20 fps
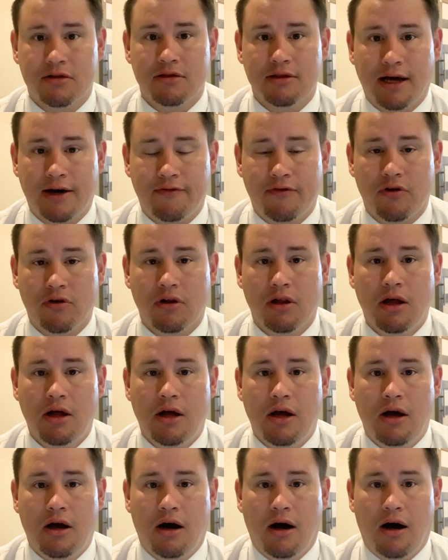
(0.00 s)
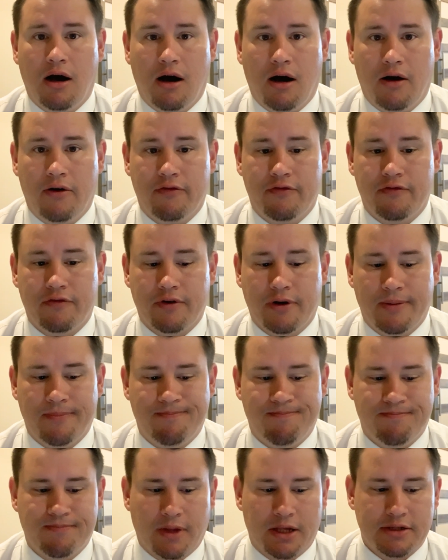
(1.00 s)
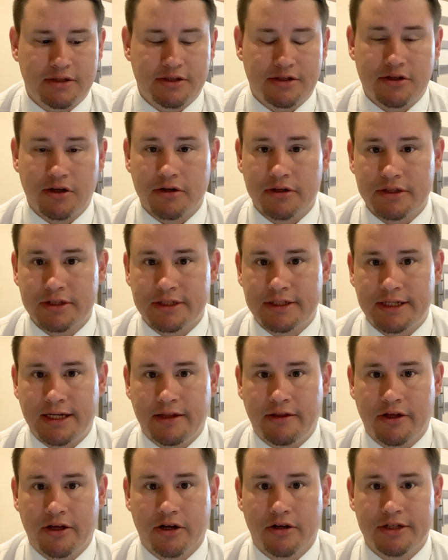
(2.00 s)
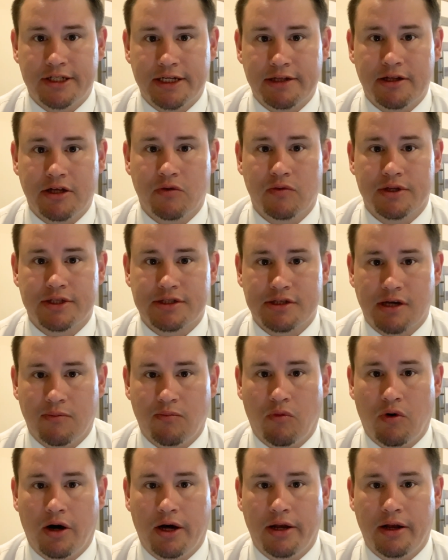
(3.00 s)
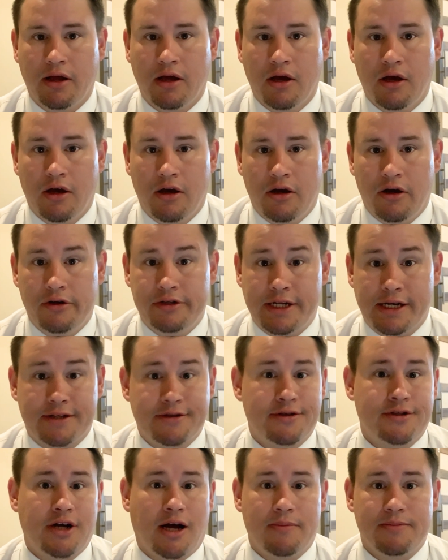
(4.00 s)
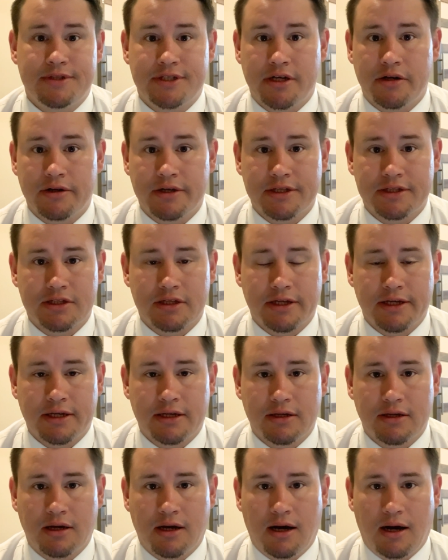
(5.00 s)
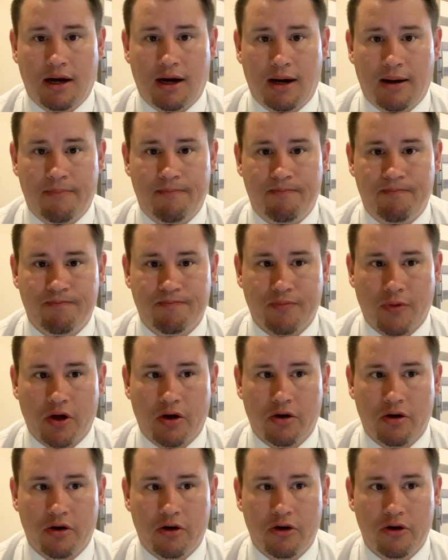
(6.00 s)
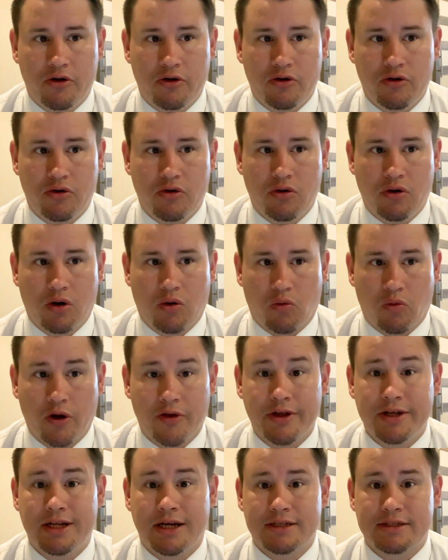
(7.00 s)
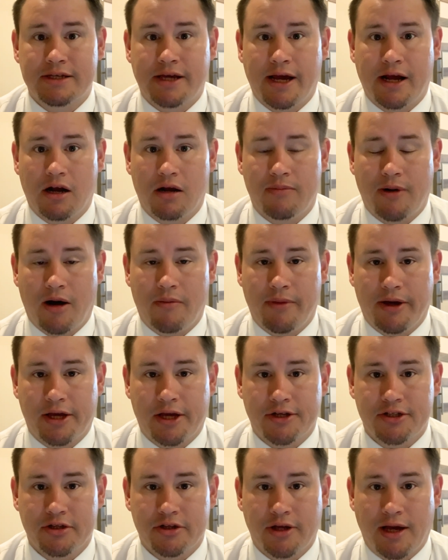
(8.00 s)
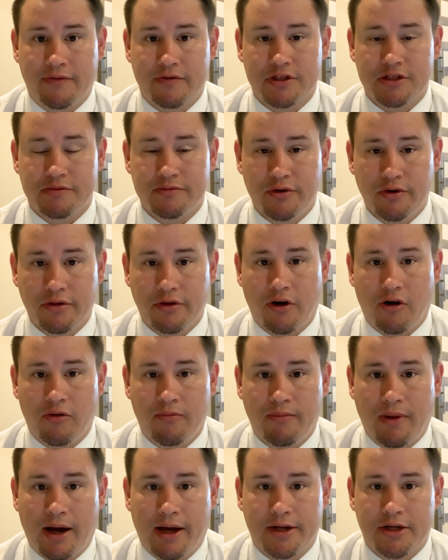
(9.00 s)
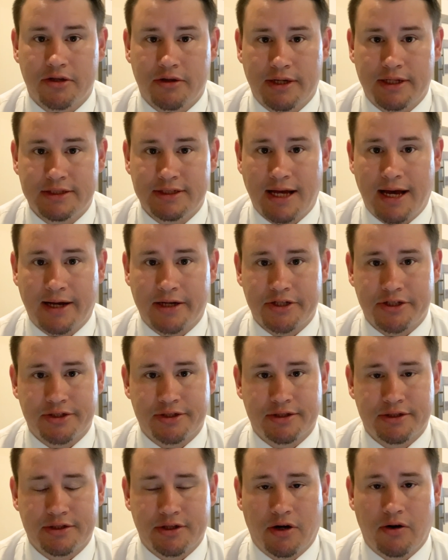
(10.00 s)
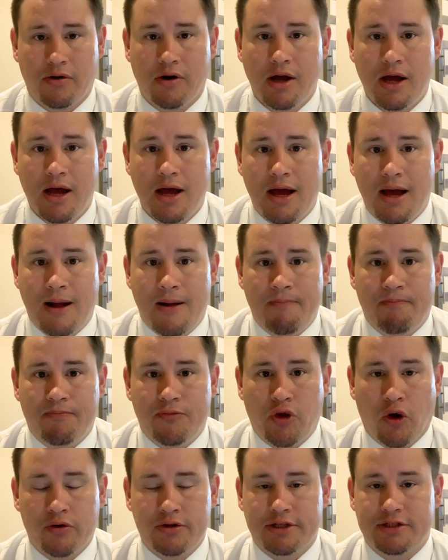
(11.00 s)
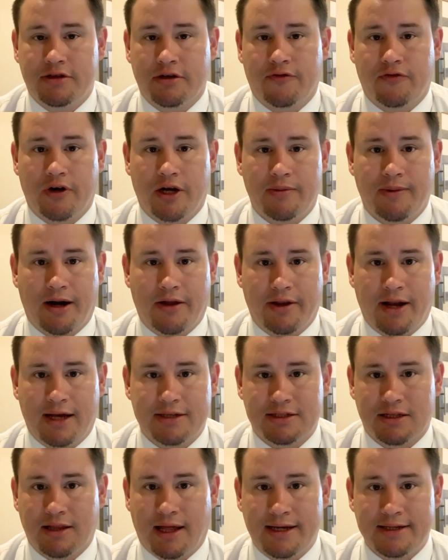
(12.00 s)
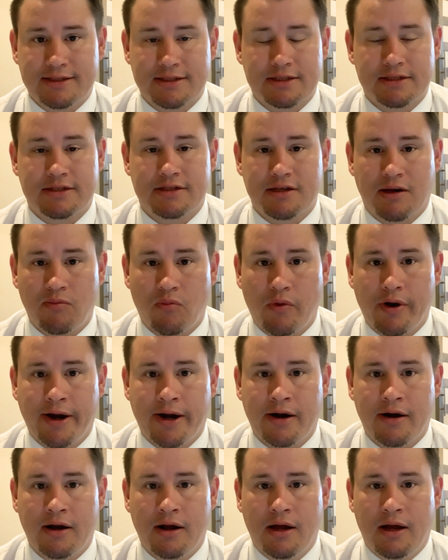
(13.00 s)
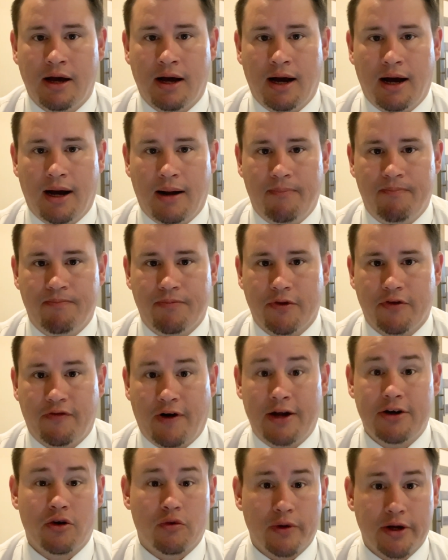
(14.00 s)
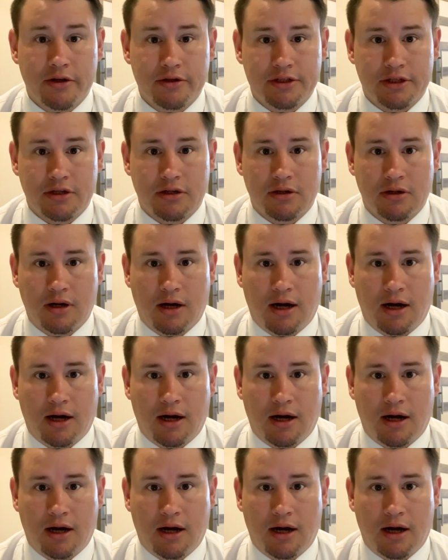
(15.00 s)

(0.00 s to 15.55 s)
level of certainty that you're dealing with someone who takes their job seriously, who really does care about making sure that you have a smooth home buying transaction. So don't just look for anybody that has a license somewhere. Find a realtor.